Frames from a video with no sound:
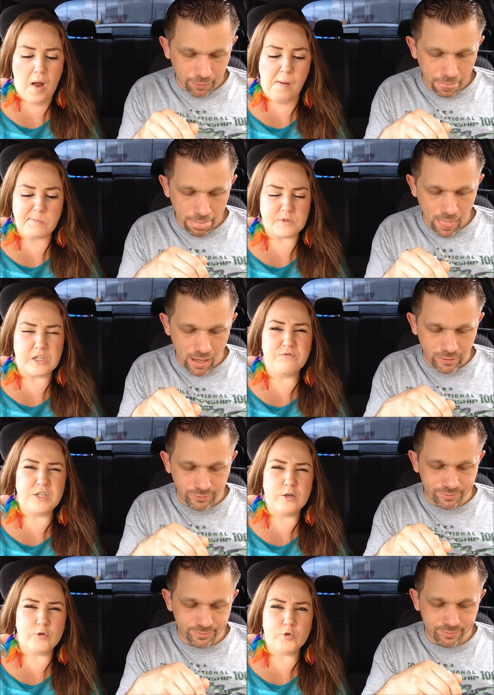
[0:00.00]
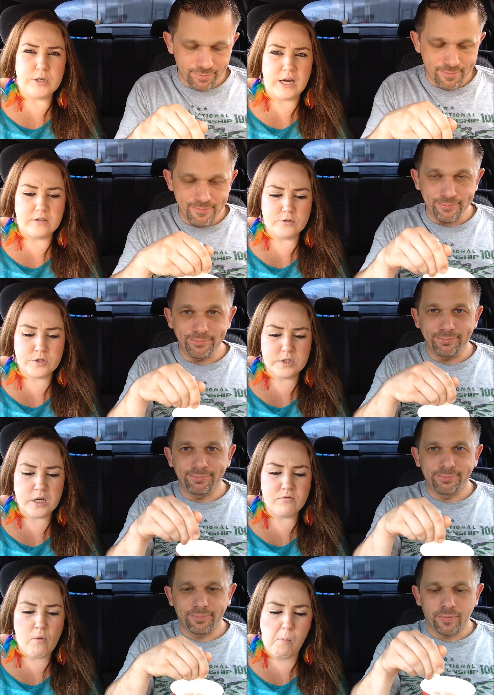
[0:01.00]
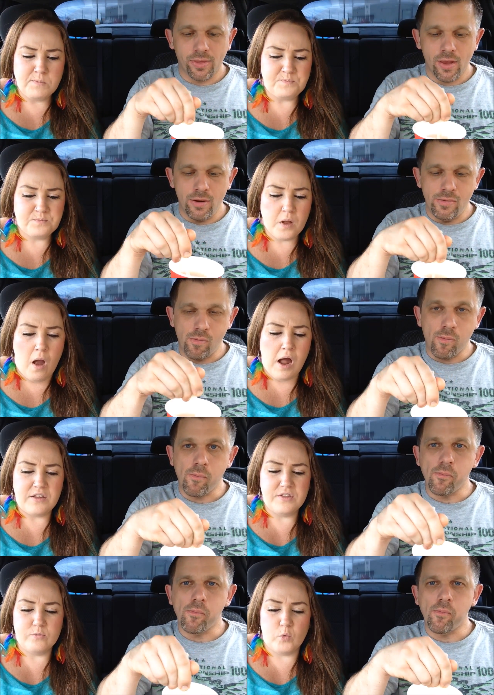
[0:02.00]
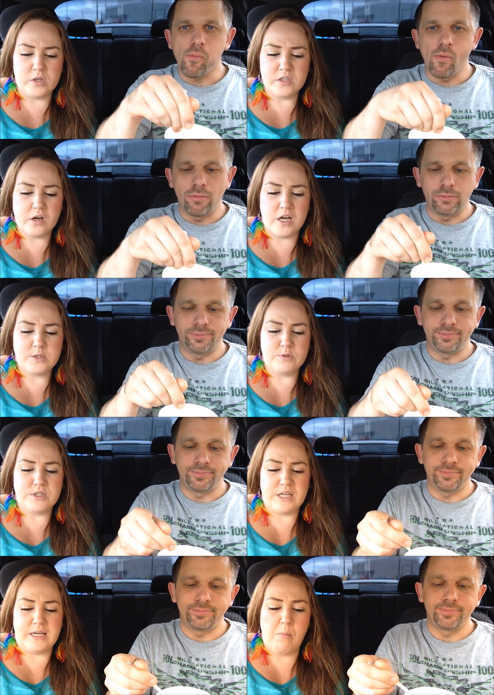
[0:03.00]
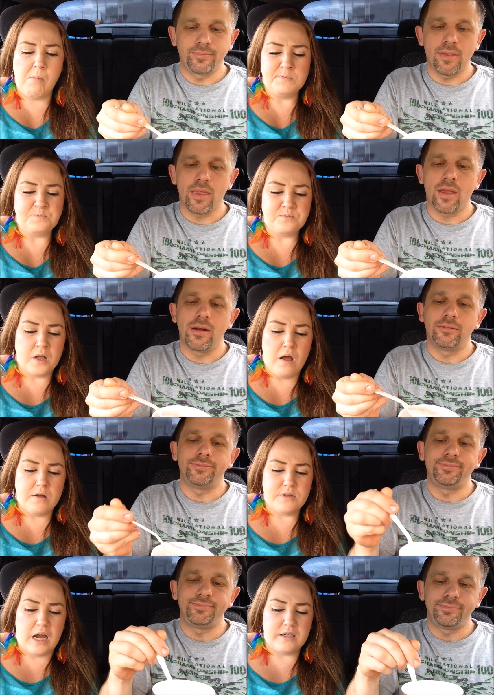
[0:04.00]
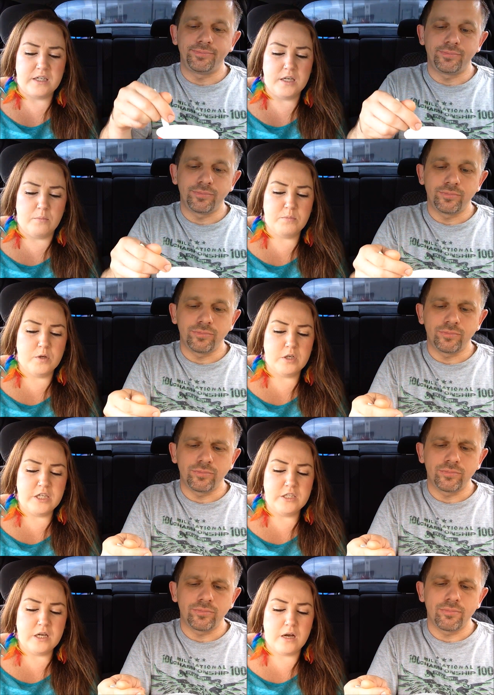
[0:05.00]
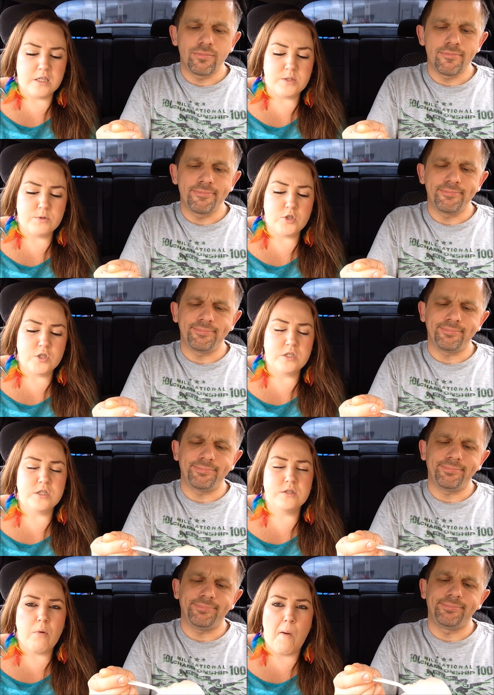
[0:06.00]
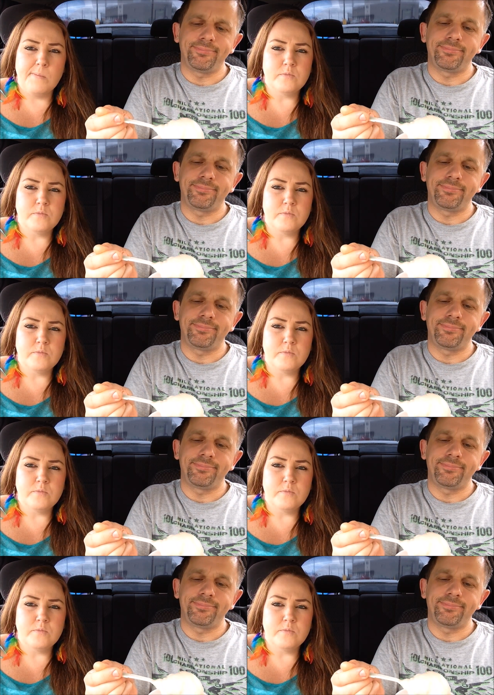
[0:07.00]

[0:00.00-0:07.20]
Speaker 1: um, like video creators and stuff, and one of the guys was saying that he uplo- he uh, switched his